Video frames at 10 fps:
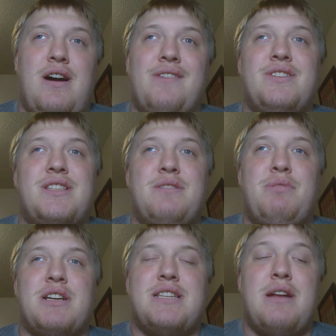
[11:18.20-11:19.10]
Obviously the
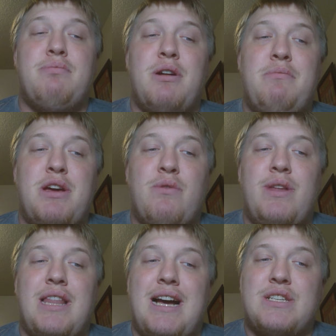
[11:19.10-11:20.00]
Bucks had a pretty big
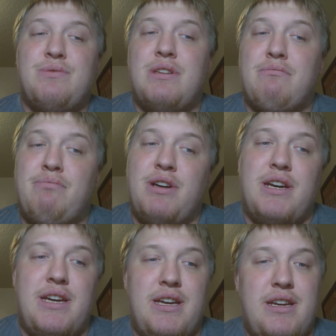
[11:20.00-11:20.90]
win last week,
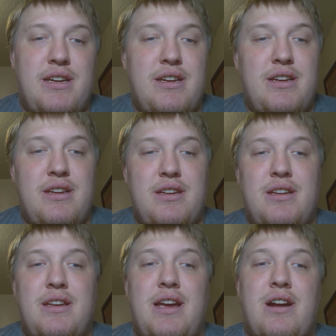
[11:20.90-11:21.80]
but
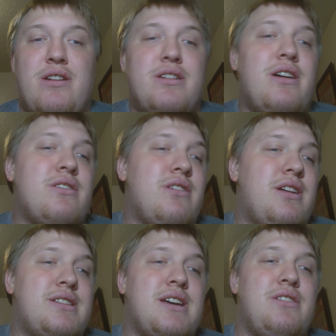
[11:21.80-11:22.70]
Aaron Donald,
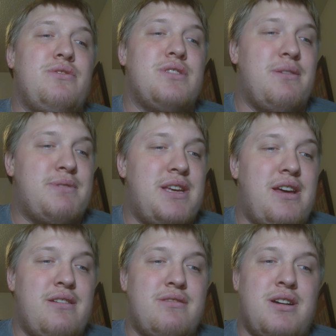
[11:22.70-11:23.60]
all he's got to do is
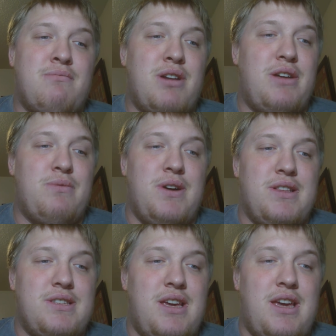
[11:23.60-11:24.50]
upset Tom Brady
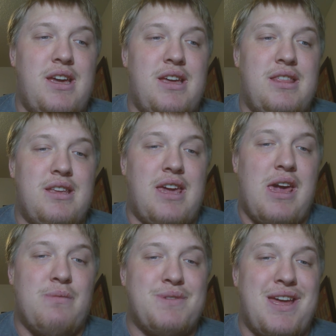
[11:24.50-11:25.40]
once and the
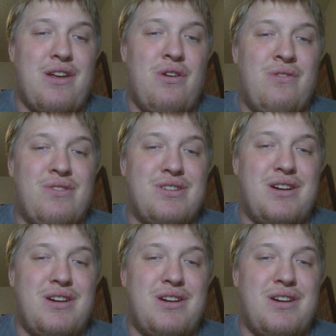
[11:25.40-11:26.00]
game's kind of over.